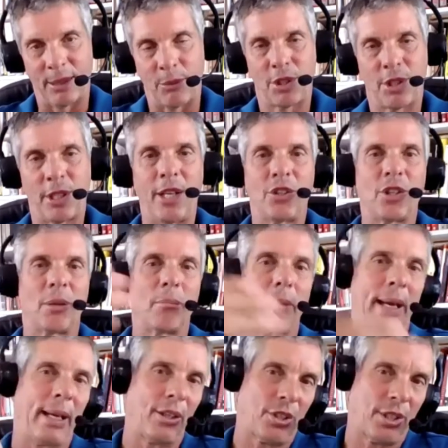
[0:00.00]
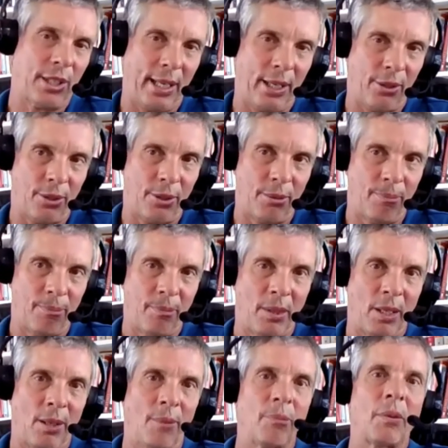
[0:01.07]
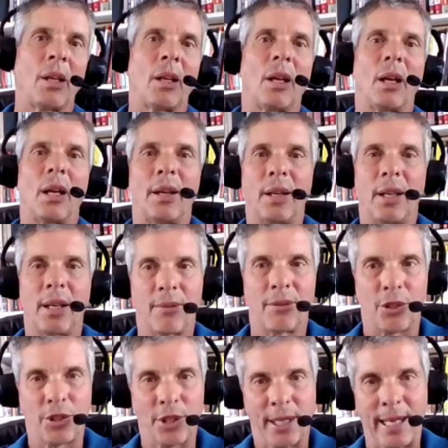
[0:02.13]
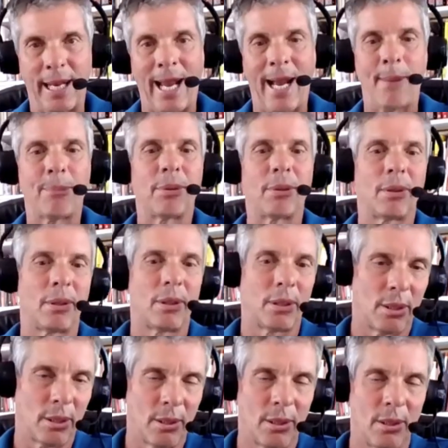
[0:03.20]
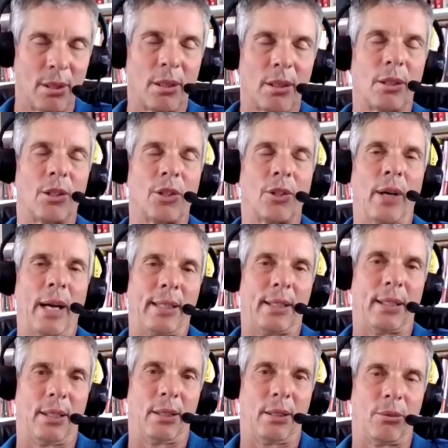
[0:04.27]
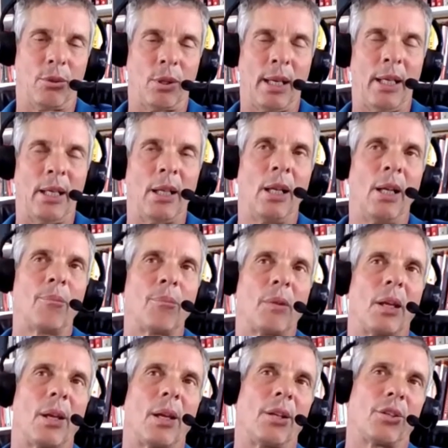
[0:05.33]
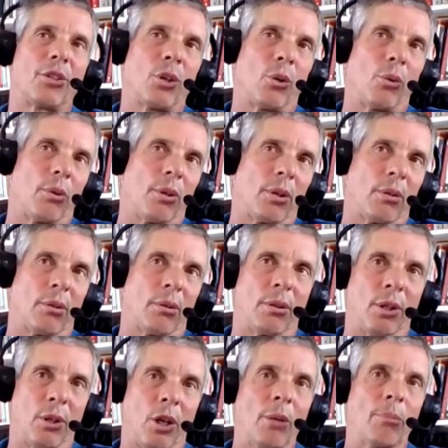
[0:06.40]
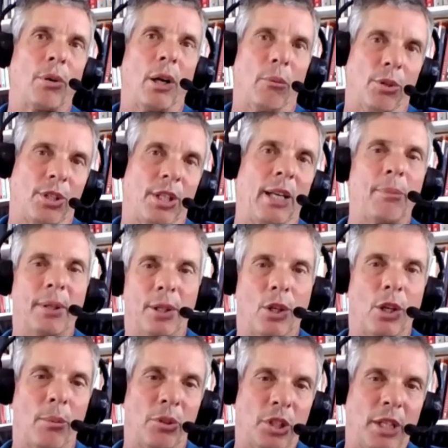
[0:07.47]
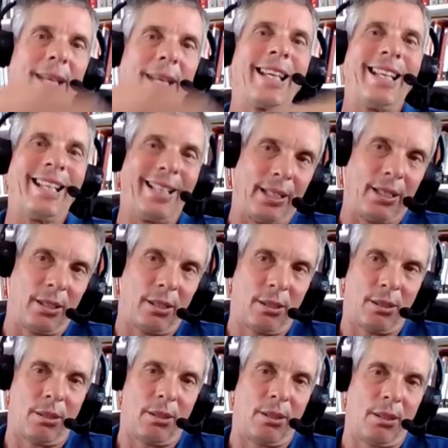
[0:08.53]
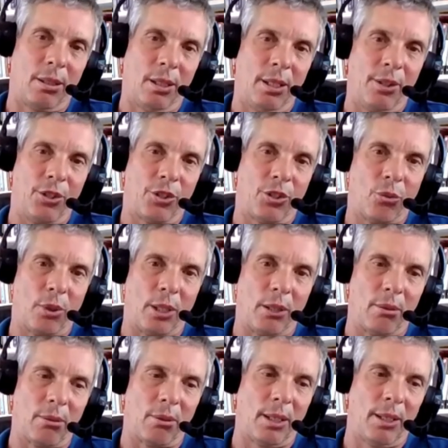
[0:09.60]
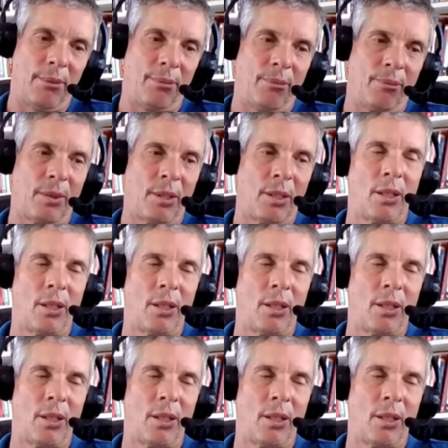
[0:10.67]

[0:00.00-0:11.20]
It was teaching make a standard. And then if there's a gap, correct it, right? And so the hard part was keeping the garbage can in the in the square, right? Mm.